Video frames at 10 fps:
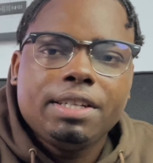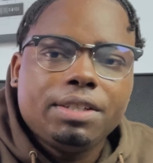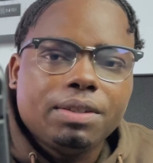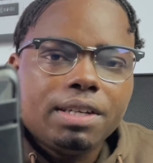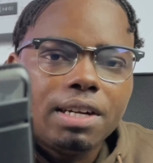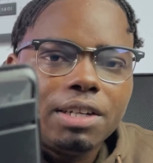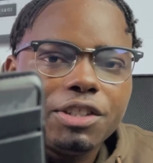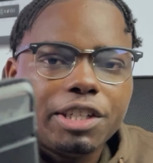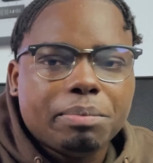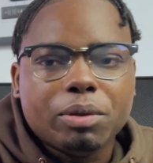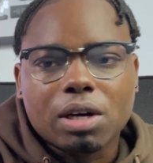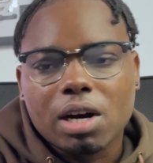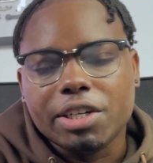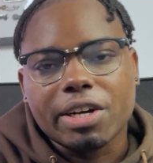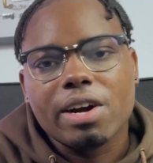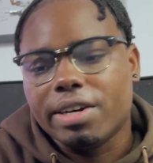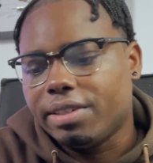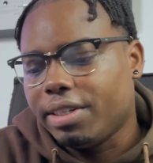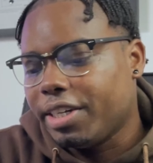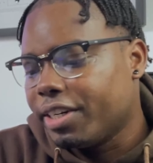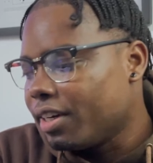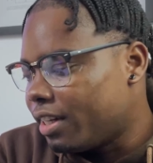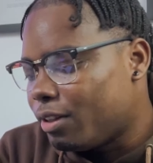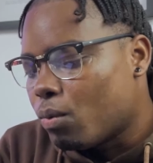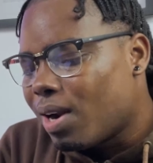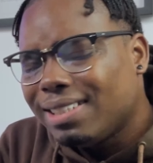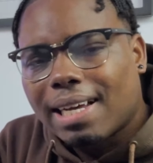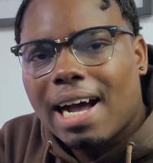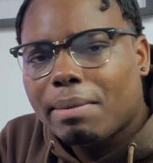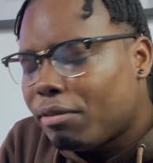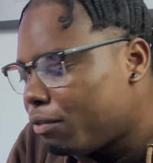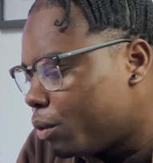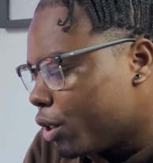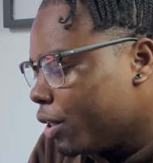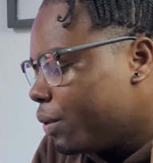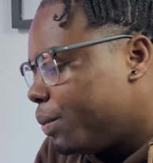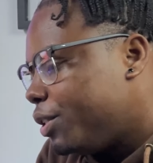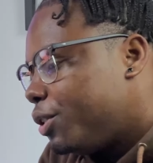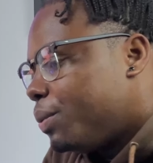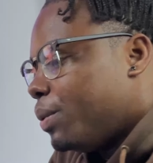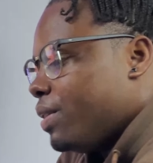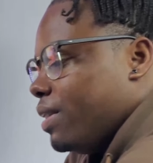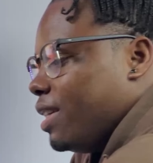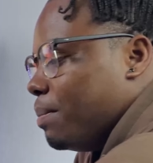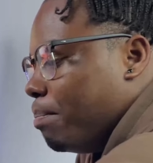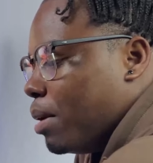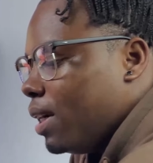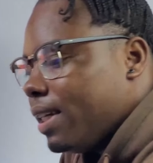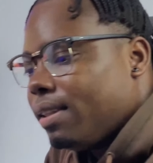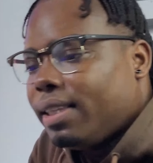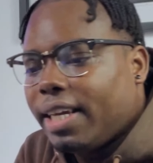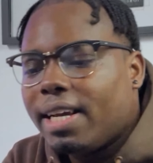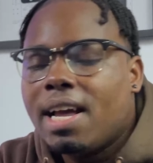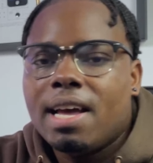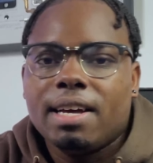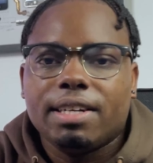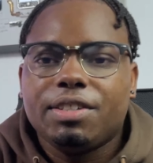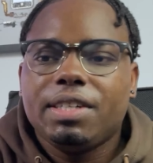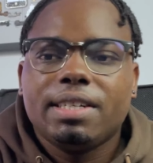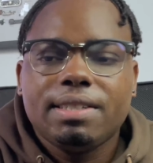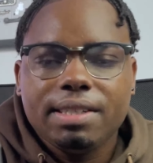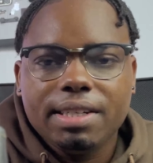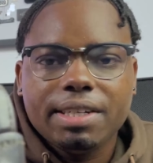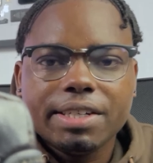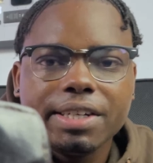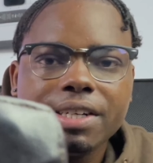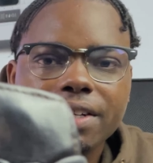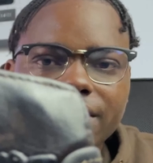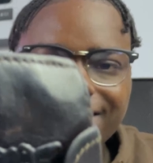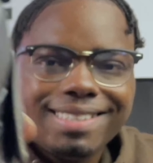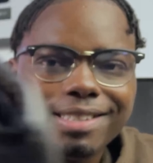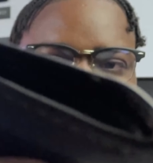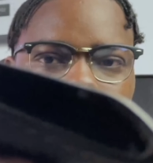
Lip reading: you can actually put all your cards in here. And the wallet I had before, which was this bulky thing, as you can see here, this is the